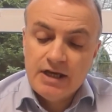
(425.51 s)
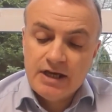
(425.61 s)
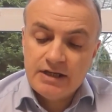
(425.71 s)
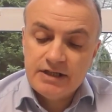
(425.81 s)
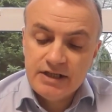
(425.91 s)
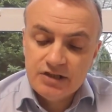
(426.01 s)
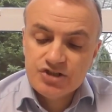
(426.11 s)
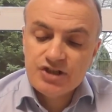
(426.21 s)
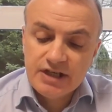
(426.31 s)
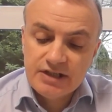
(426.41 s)
And here
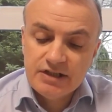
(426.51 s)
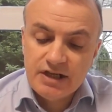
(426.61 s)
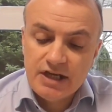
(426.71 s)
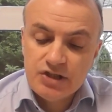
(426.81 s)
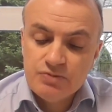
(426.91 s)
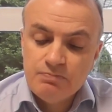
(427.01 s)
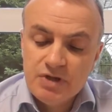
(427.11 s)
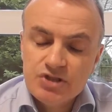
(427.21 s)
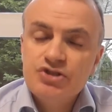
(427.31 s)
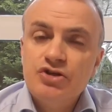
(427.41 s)
Satan is
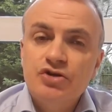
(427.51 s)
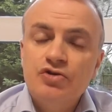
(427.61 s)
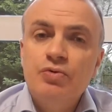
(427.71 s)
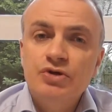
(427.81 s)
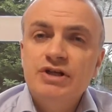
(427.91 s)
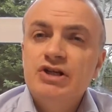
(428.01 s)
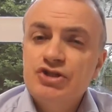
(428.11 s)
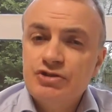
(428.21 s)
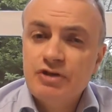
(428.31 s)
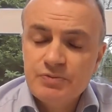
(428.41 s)
misquoting
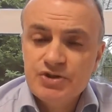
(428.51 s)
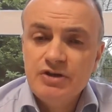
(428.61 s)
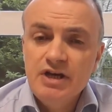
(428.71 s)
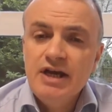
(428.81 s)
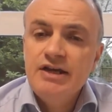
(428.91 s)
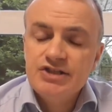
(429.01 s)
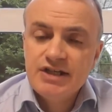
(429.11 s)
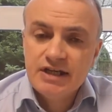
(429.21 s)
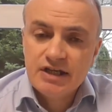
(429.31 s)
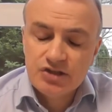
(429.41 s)
scripture. He's
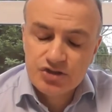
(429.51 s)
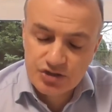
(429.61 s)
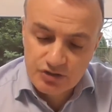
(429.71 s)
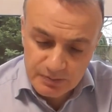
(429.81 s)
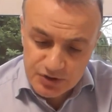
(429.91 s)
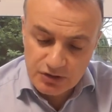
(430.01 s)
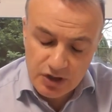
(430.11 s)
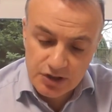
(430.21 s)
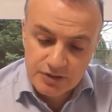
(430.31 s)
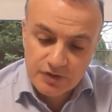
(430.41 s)
taking scripture
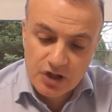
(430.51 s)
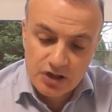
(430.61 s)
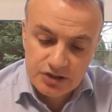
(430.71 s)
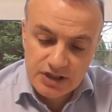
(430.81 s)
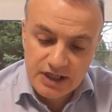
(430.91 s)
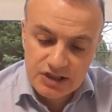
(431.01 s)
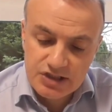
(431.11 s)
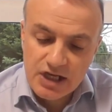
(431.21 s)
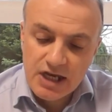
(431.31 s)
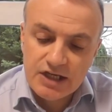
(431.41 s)
out of context.
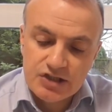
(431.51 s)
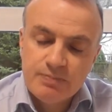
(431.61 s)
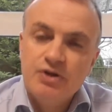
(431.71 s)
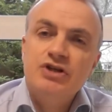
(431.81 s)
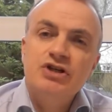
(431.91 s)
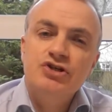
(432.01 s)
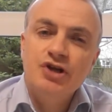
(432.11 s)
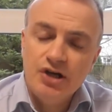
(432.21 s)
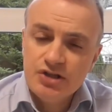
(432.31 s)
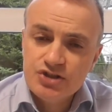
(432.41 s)
He's putting
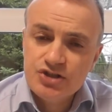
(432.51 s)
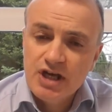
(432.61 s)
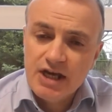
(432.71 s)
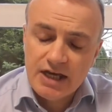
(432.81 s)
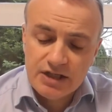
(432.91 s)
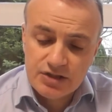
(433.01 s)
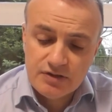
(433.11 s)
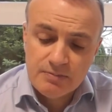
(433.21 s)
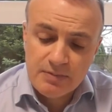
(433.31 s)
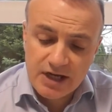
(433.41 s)
doubts into
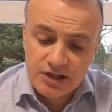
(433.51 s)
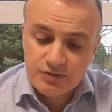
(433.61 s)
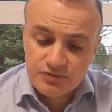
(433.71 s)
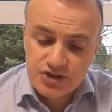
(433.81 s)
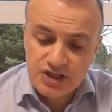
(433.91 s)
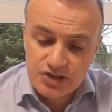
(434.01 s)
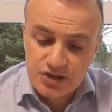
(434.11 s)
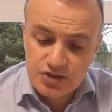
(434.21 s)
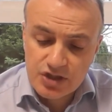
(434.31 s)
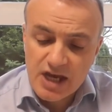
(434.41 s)
the mind of
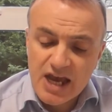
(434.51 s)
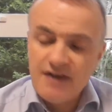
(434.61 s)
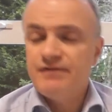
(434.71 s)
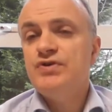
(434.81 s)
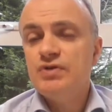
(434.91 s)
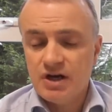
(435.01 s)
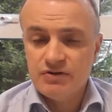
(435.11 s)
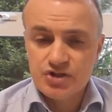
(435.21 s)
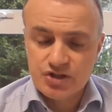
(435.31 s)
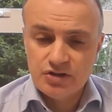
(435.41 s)
Jesus. If you are
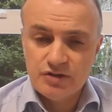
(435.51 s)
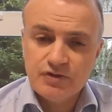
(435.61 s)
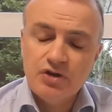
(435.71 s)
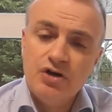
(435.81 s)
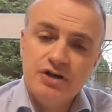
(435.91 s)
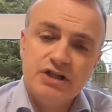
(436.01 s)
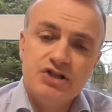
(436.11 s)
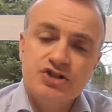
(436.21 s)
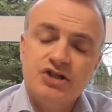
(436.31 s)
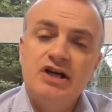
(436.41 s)
the Son of God,
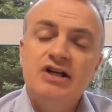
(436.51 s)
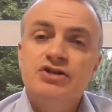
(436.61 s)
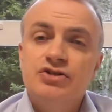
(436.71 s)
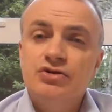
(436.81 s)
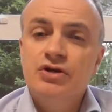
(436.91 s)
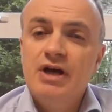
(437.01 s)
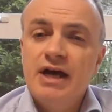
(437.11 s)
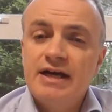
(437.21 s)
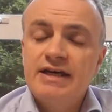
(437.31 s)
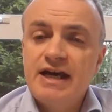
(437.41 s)
he's trying to
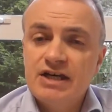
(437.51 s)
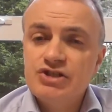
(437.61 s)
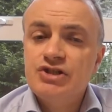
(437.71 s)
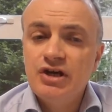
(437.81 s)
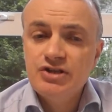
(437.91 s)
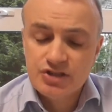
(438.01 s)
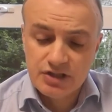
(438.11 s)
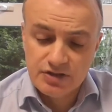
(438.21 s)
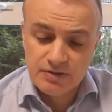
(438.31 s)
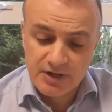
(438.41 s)
cast doubts
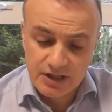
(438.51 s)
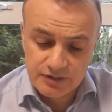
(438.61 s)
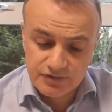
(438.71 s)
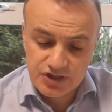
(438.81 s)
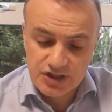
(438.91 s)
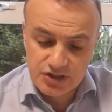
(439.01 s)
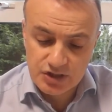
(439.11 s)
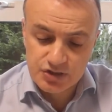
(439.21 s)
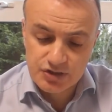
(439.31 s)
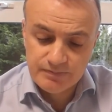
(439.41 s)
into the mind of
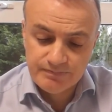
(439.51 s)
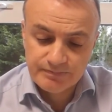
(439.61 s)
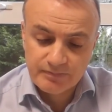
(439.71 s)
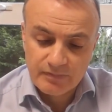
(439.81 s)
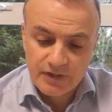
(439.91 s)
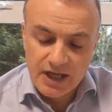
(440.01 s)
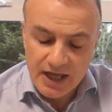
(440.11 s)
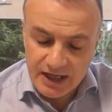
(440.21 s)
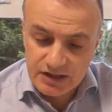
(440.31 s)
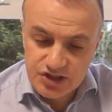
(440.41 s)
Jesus.
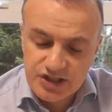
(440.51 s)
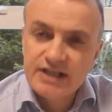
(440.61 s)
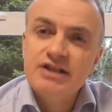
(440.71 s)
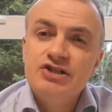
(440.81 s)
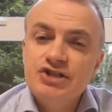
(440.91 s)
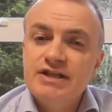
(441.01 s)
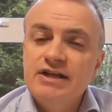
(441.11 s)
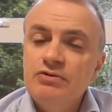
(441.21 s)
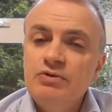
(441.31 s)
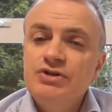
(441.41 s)
And Satan
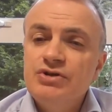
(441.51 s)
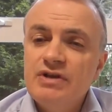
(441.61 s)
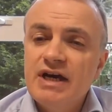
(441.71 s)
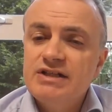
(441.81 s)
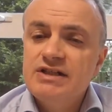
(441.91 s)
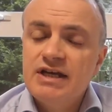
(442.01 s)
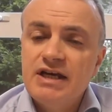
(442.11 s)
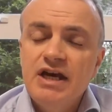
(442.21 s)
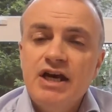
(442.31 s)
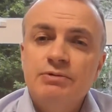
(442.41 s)
still will do that
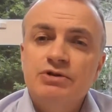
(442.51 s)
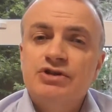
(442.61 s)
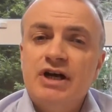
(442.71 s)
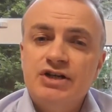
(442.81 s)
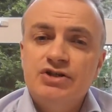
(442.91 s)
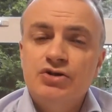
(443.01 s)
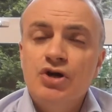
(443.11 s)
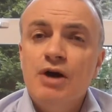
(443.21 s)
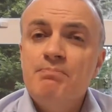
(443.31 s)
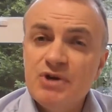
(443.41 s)
today. He will try to
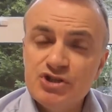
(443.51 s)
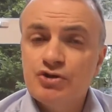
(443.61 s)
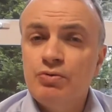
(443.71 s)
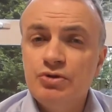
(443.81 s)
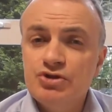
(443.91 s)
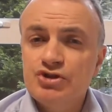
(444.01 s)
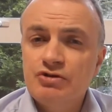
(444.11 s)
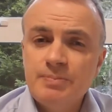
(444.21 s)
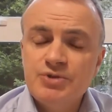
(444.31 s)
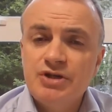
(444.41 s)
misquote
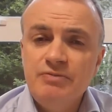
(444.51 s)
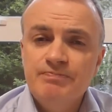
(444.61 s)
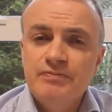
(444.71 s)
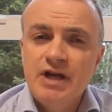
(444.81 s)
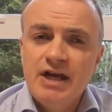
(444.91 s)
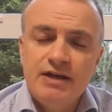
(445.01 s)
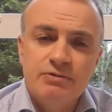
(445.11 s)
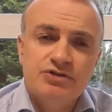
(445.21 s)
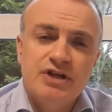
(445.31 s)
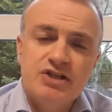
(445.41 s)
scripture. He
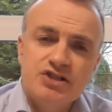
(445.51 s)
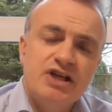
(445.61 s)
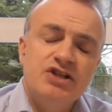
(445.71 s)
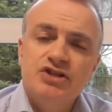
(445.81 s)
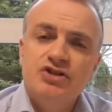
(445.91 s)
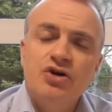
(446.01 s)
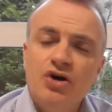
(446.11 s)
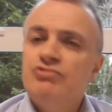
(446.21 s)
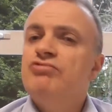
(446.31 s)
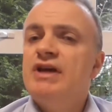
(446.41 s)
will try to say, "Did
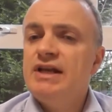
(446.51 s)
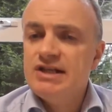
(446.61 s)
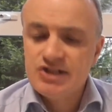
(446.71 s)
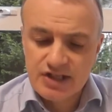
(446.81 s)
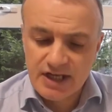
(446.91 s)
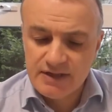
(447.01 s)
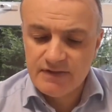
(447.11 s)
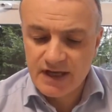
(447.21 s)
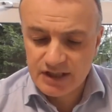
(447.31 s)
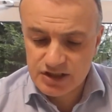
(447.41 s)
God really say
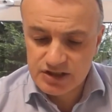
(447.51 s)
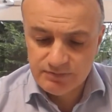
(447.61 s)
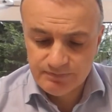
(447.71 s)
that?